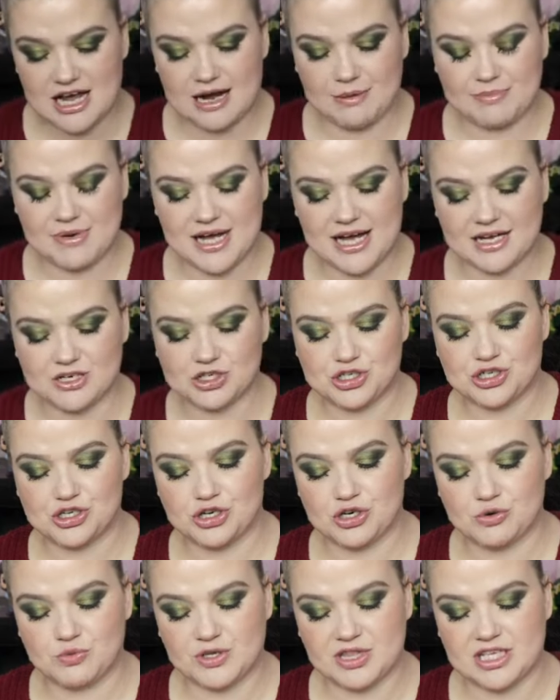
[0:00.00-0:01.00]
I'm not
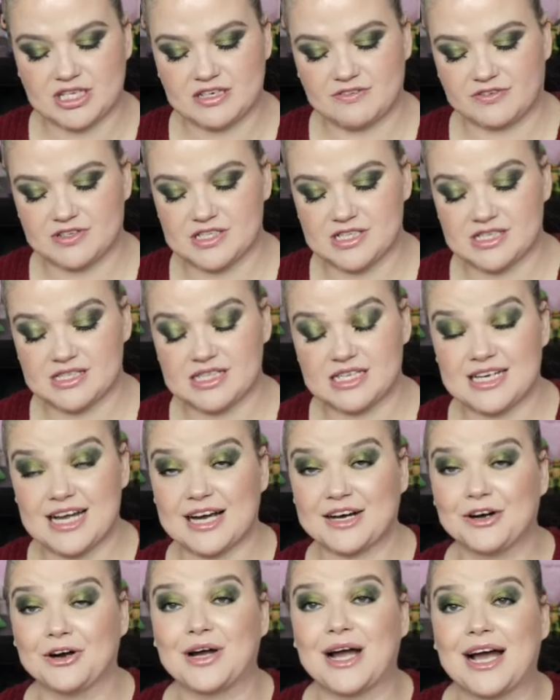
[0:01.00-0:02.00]
sure what the difference is. The
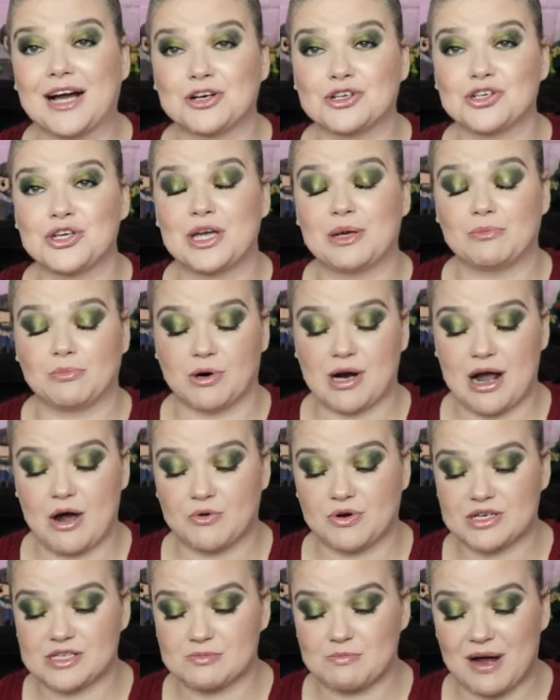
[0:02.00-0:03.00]
Dagger actually in
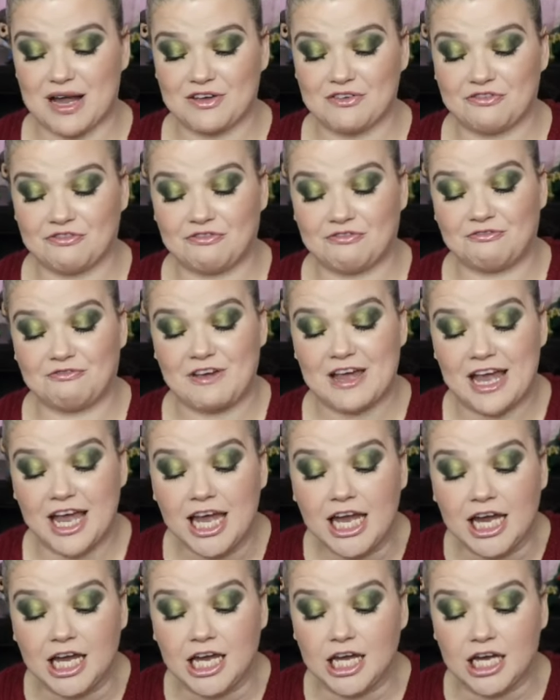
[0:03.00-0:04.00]
brown is my
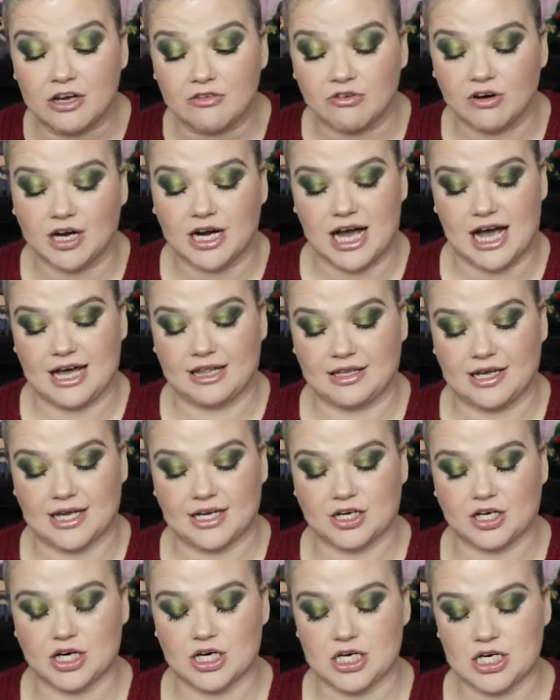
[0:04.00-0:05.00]

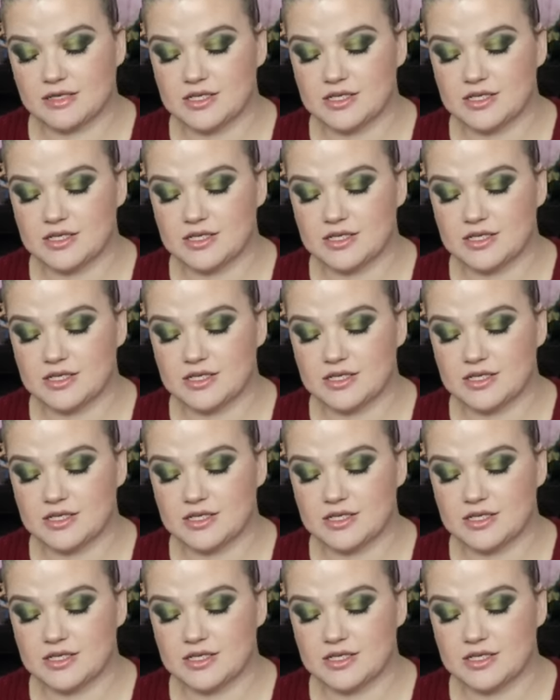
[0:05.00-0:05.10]
favorite.